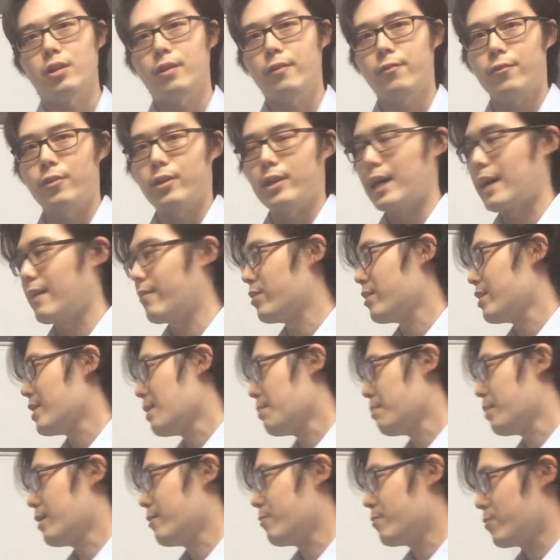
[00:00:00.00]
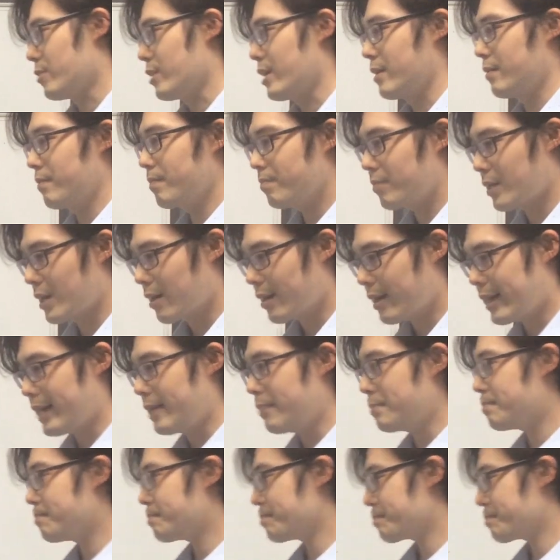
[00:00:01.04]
if you have the number in front. Okay.